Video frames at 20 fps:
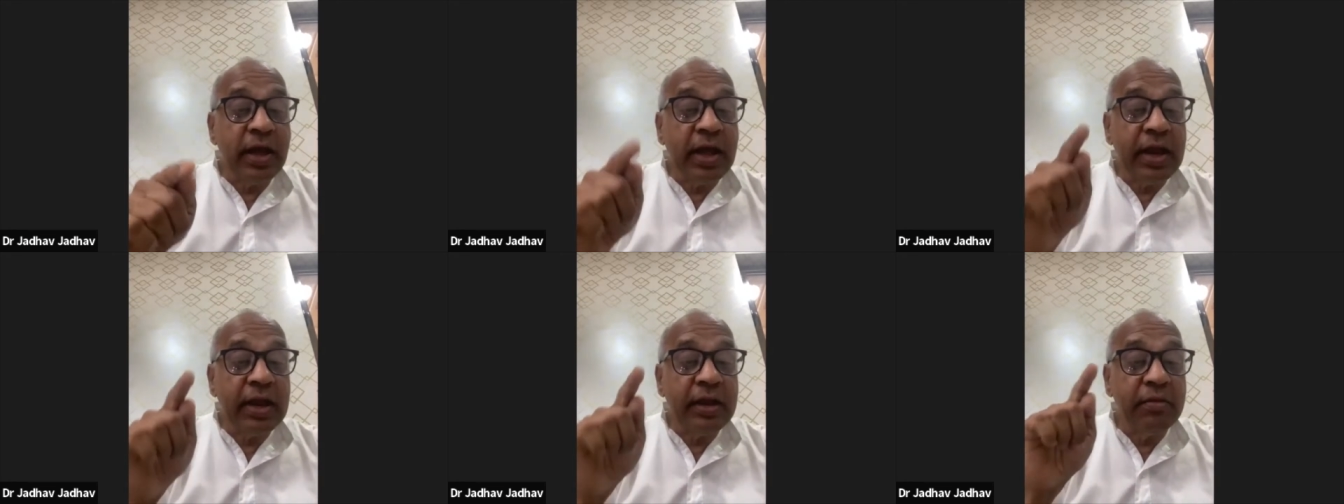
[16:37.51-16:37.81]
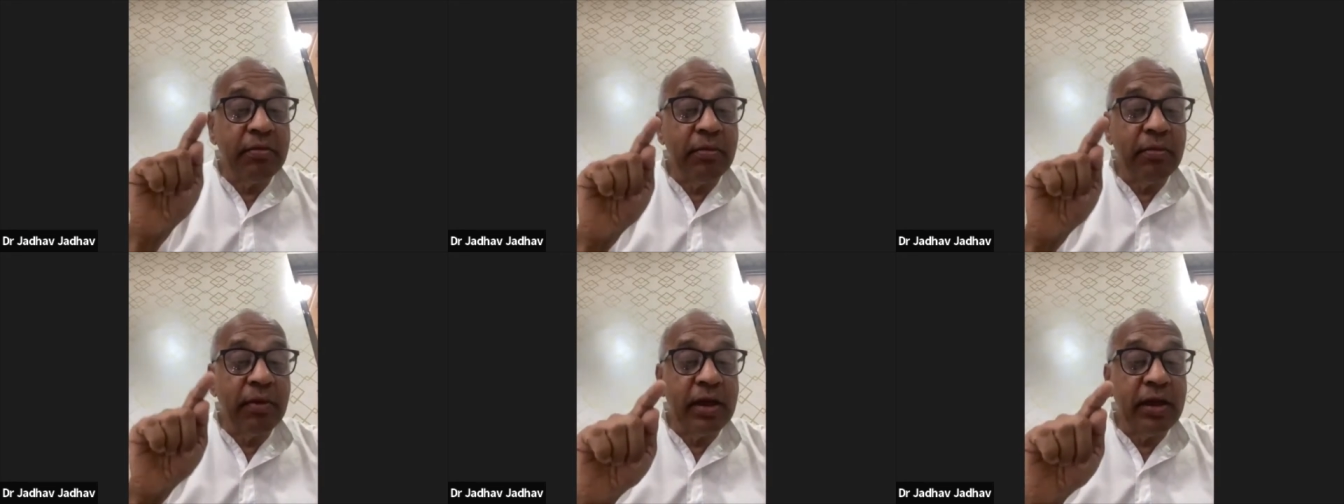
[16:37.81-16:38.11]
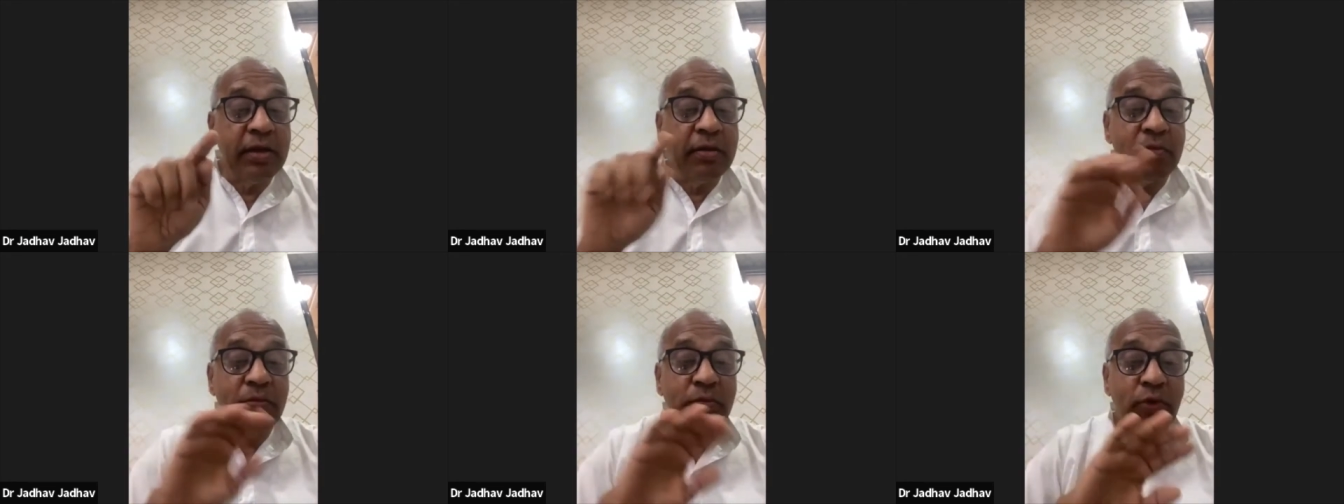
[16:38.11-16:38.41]
and
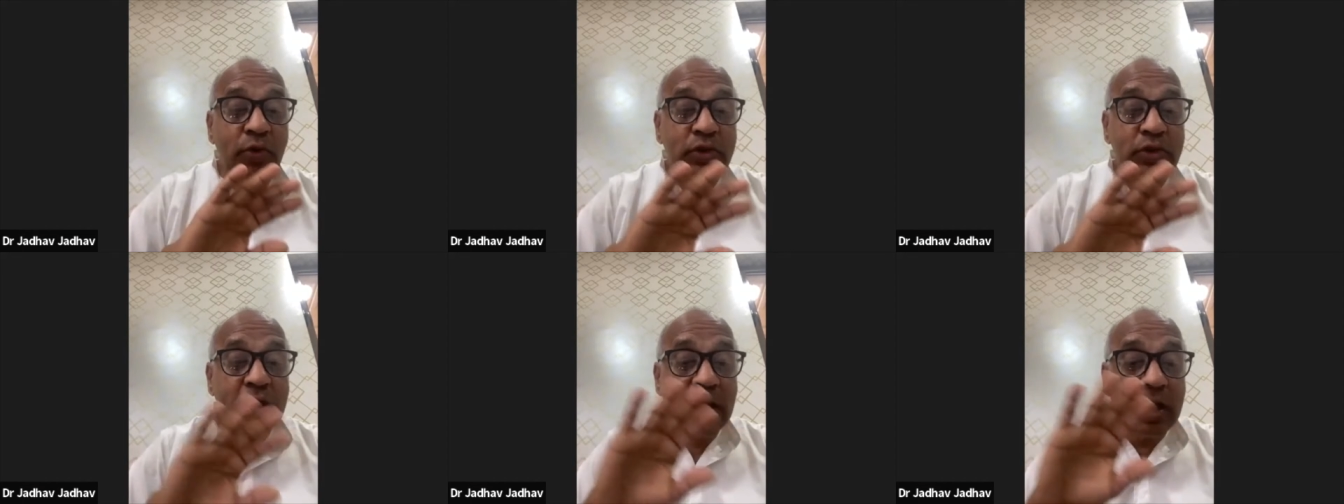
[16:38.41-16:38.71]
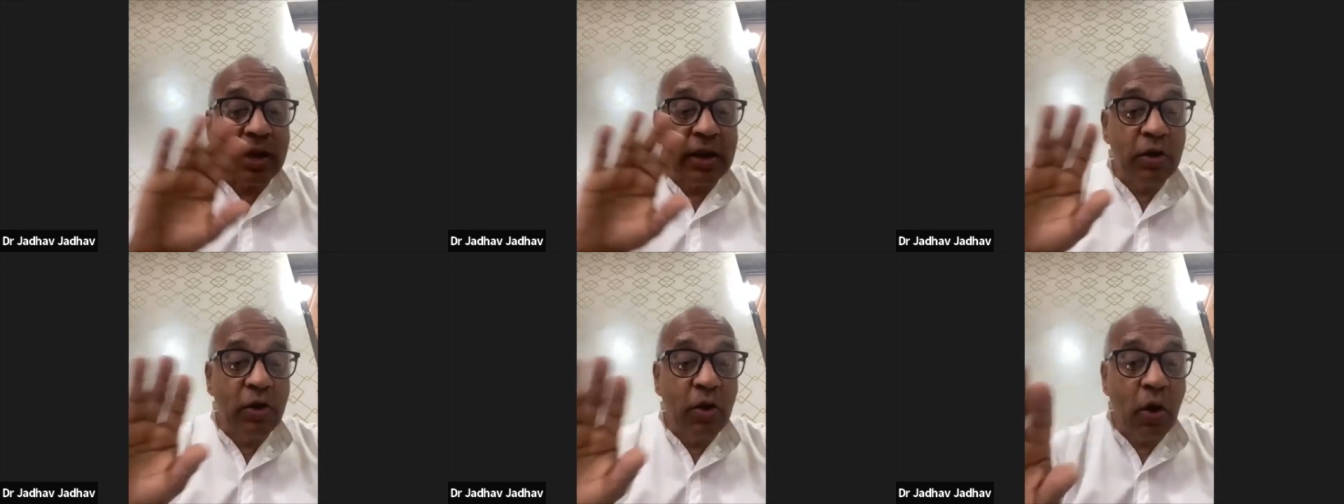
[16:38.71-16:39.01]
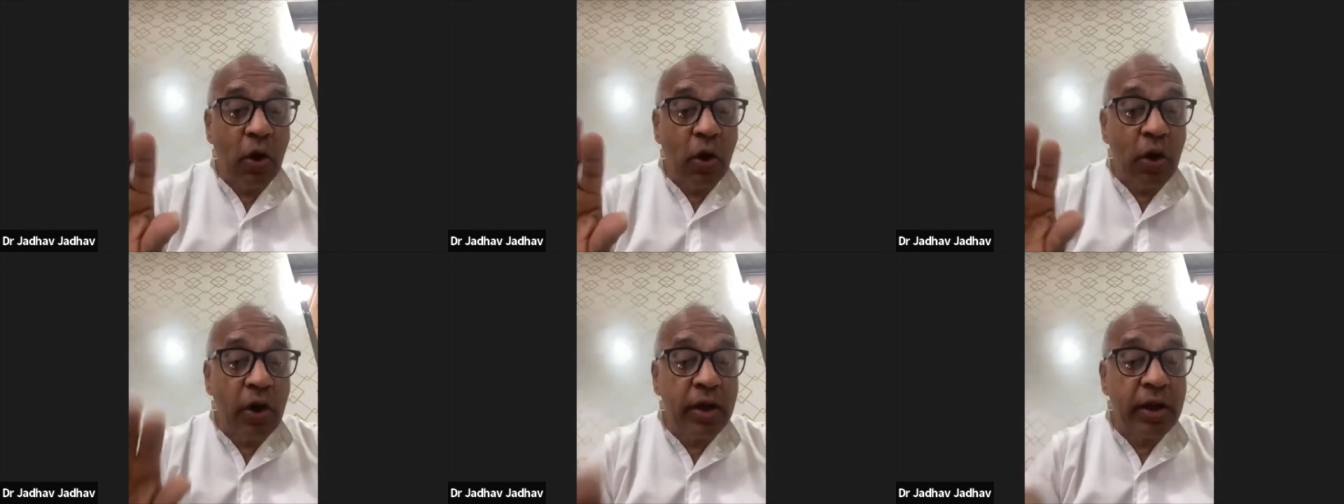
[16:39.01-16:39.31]
mala both are
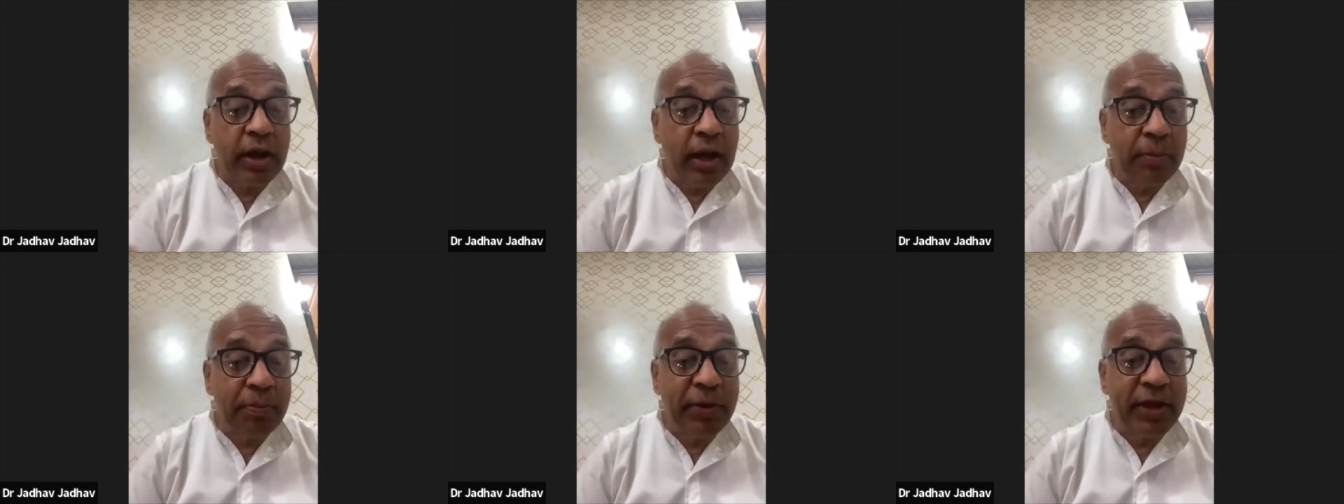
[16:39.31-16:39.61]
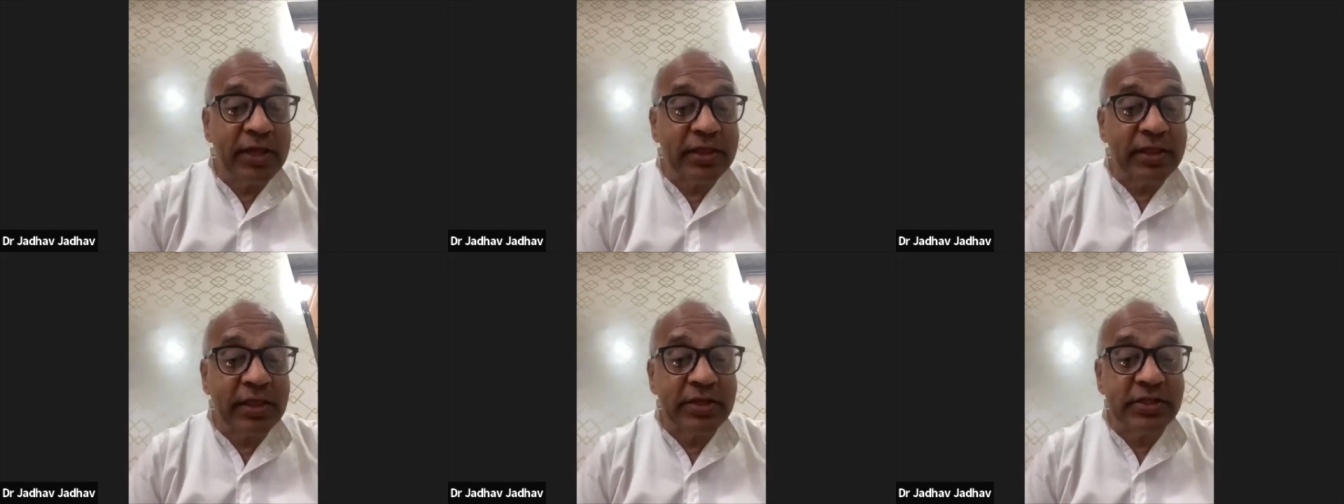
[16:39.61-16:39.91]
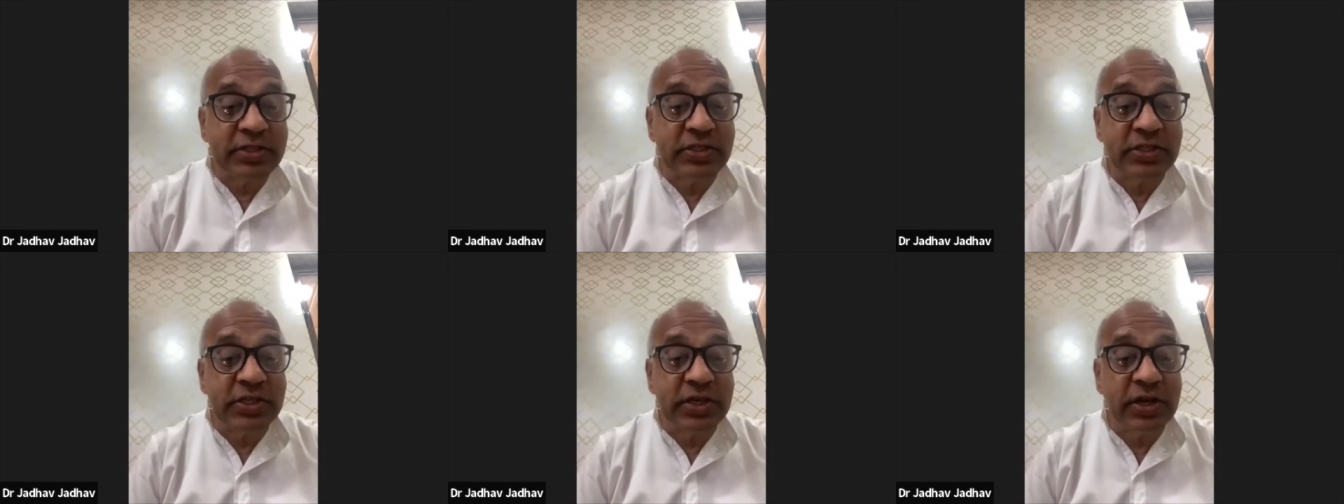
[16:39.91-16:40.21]
gone,
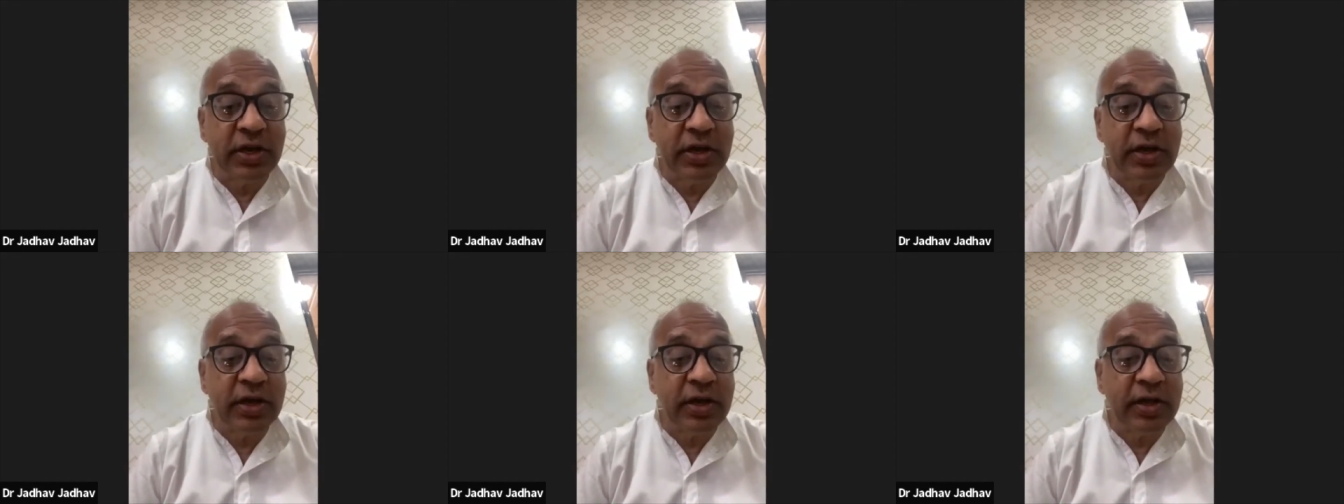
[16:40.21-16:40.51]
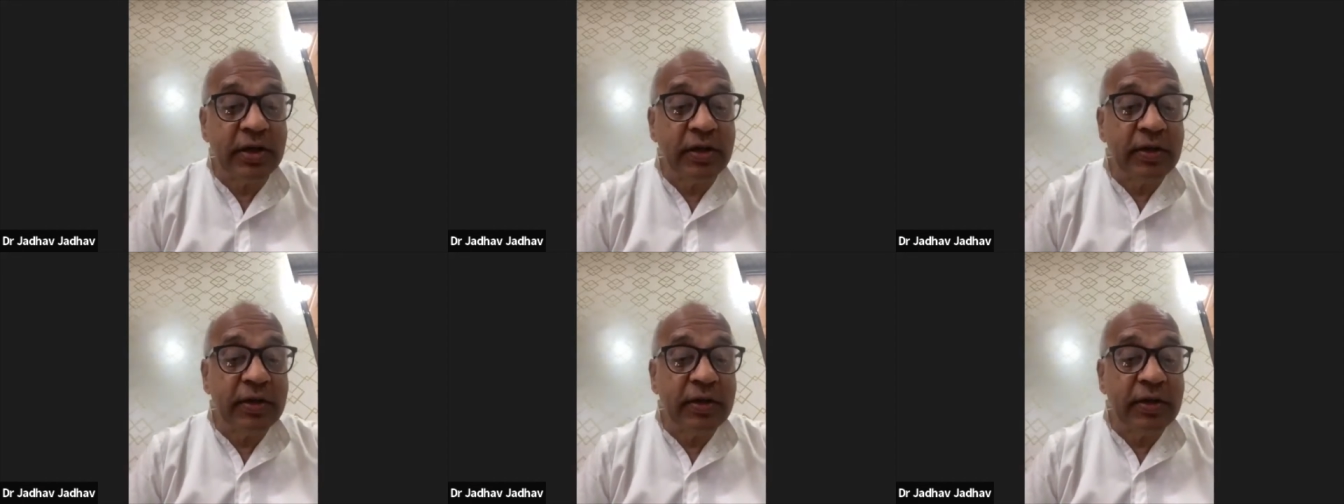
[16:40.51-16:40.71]
apetasya,